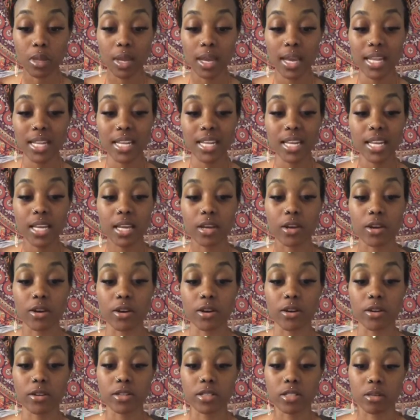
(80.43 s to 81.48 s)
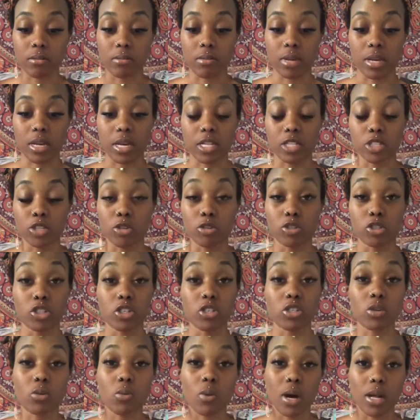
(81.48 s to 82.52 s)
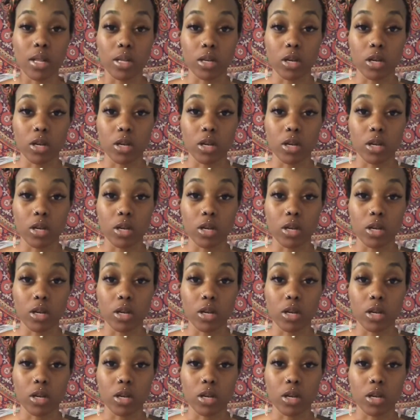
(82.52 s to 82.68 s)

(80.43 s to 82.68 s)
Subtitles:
it didn't occur to me until just a while